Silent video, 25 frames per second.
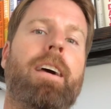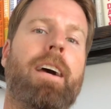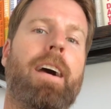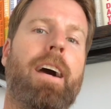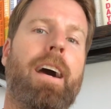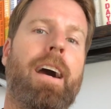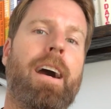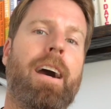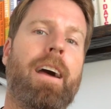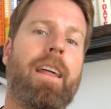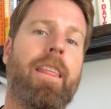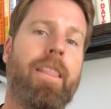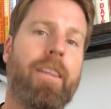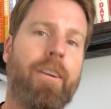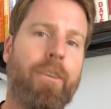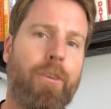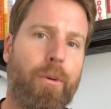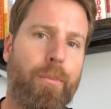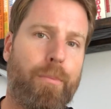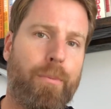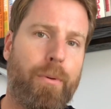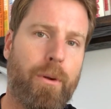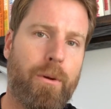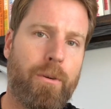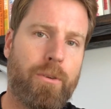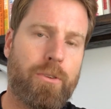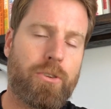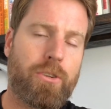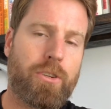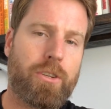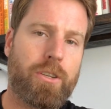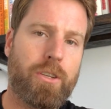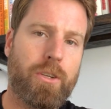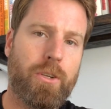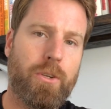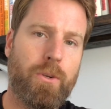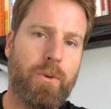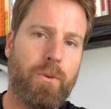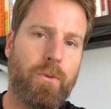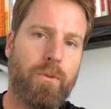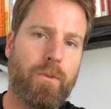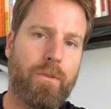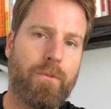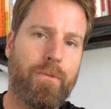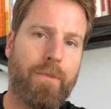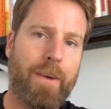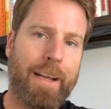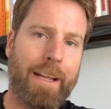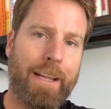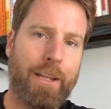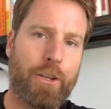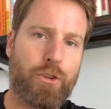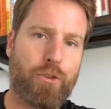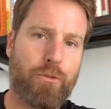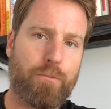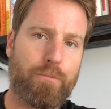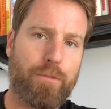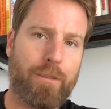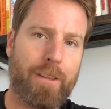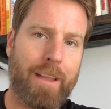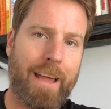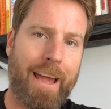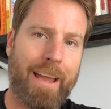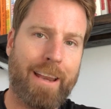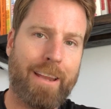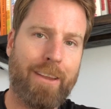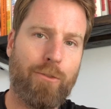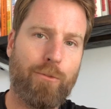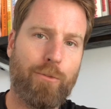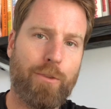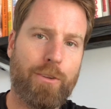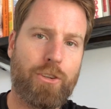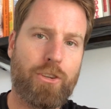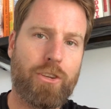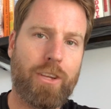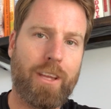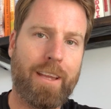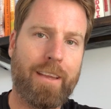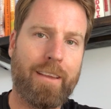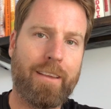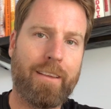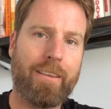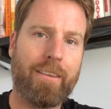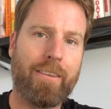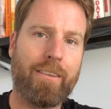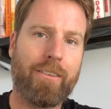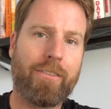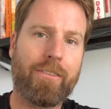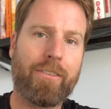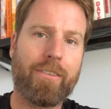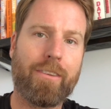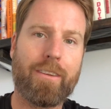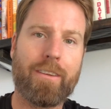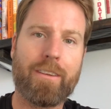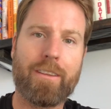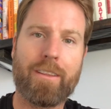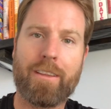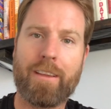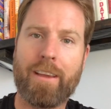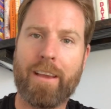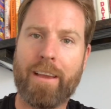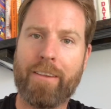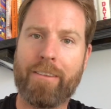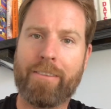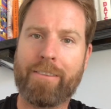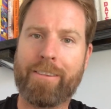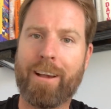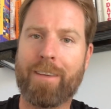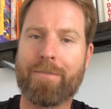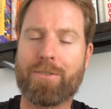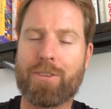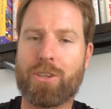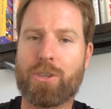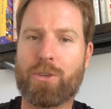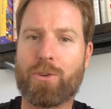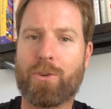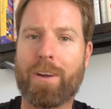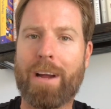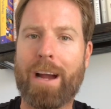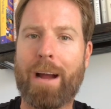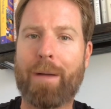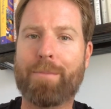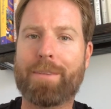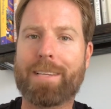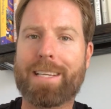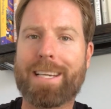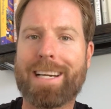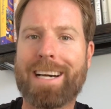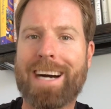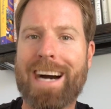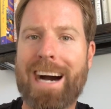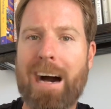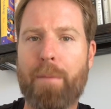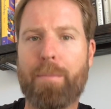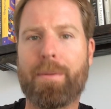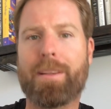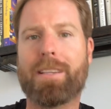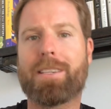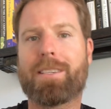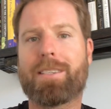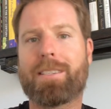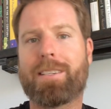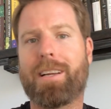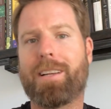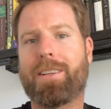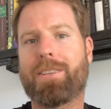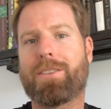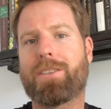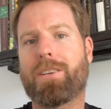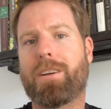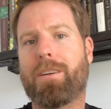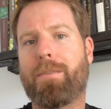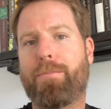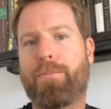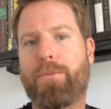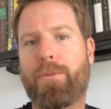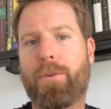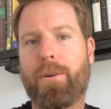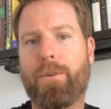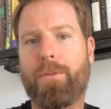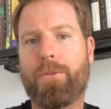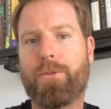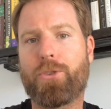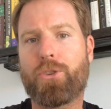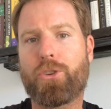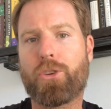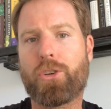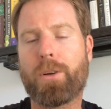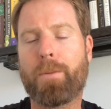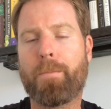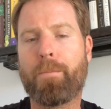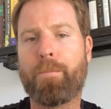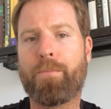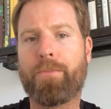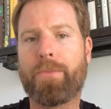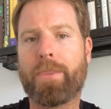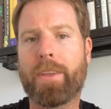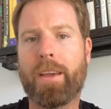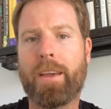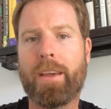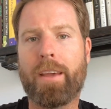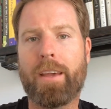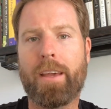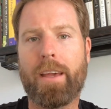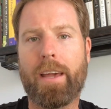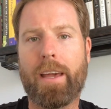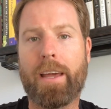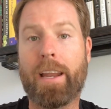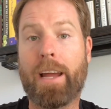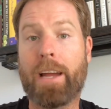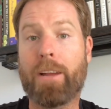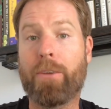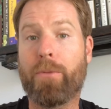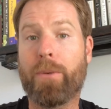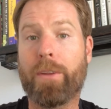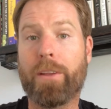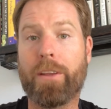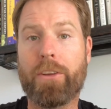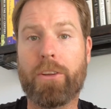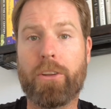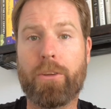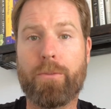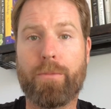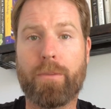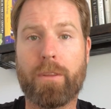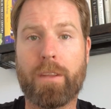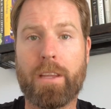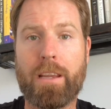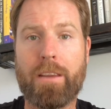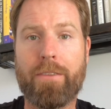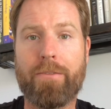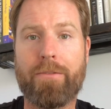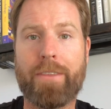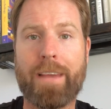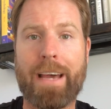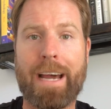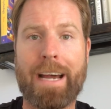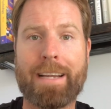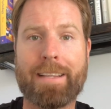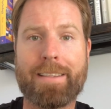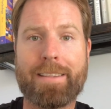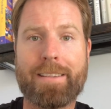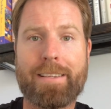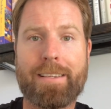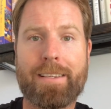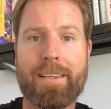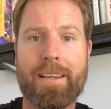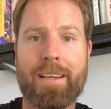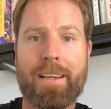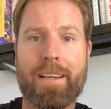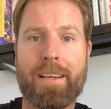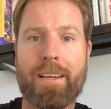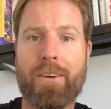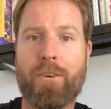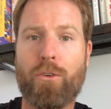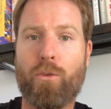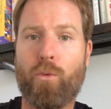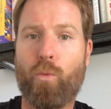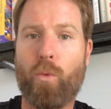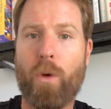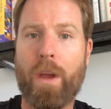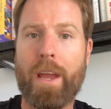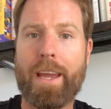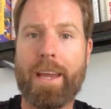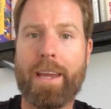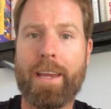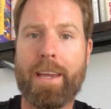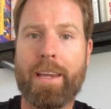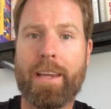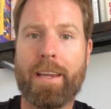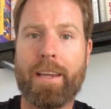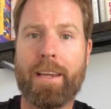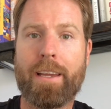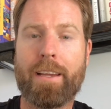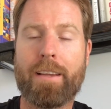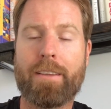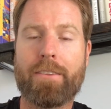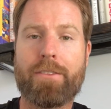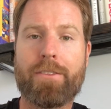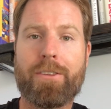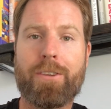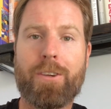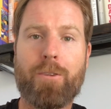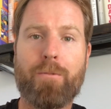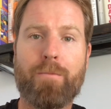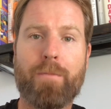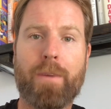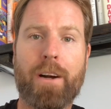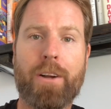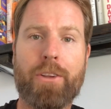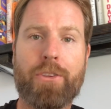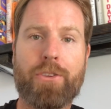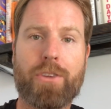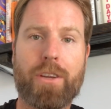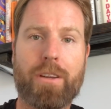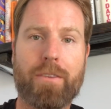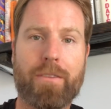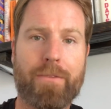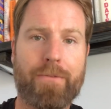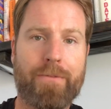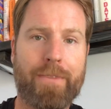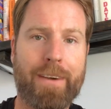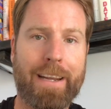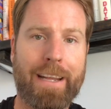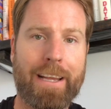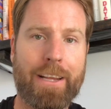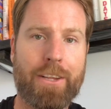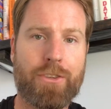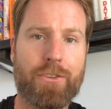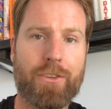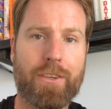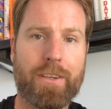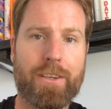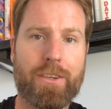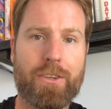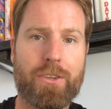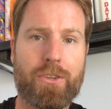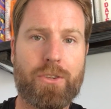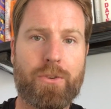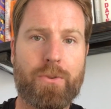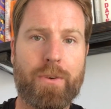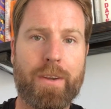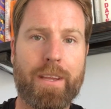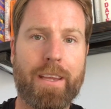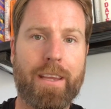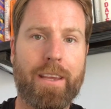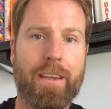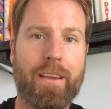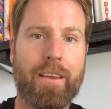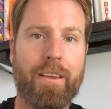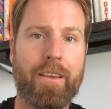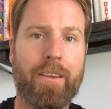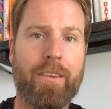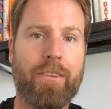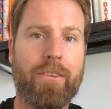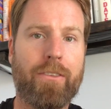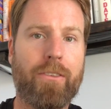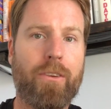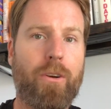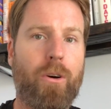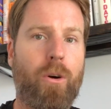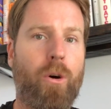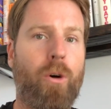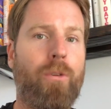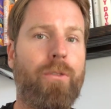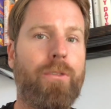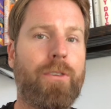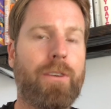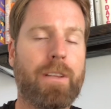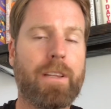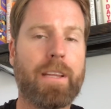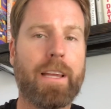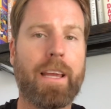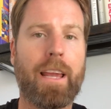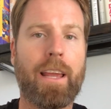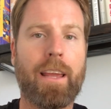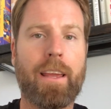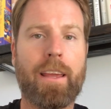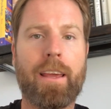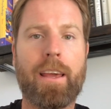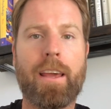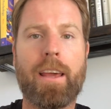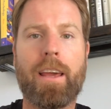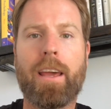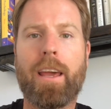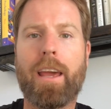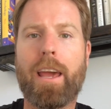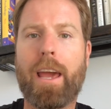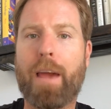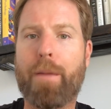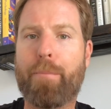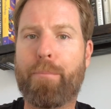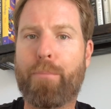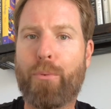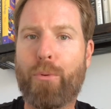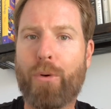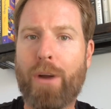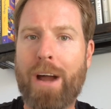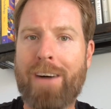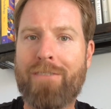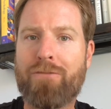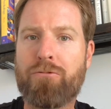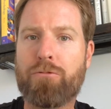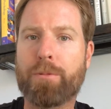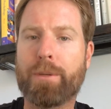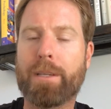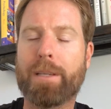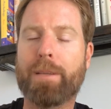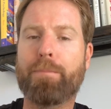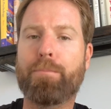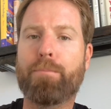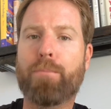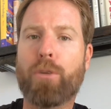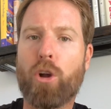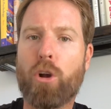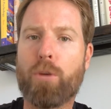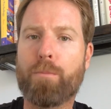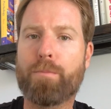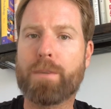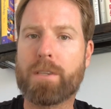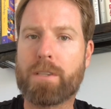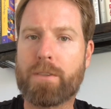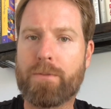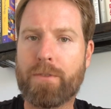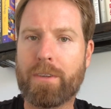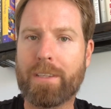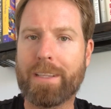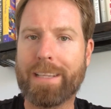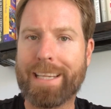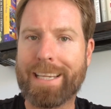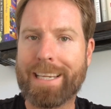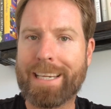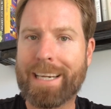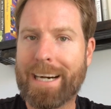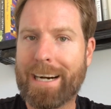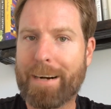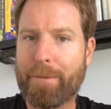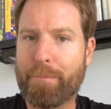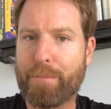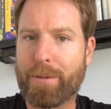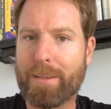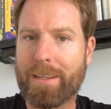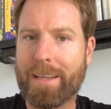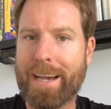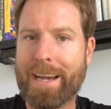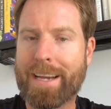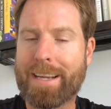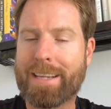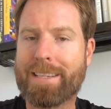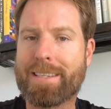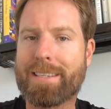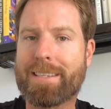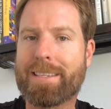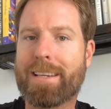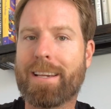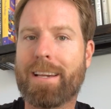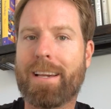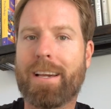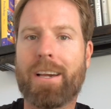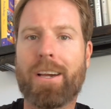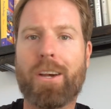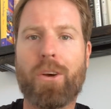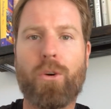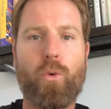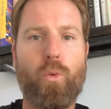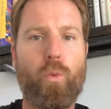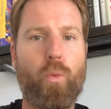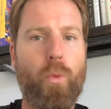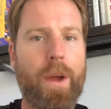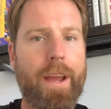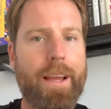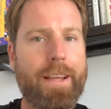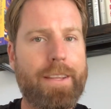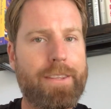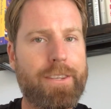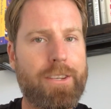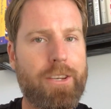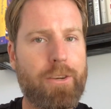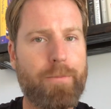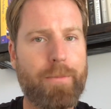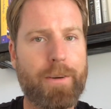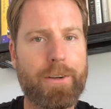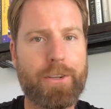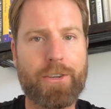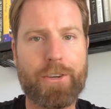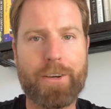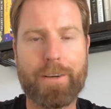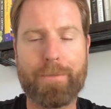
uh, their approach to financial planning, which is a self described common sense approach. And I really do believe that way too much of the financial industry is overly and probably purposefully complex, way too much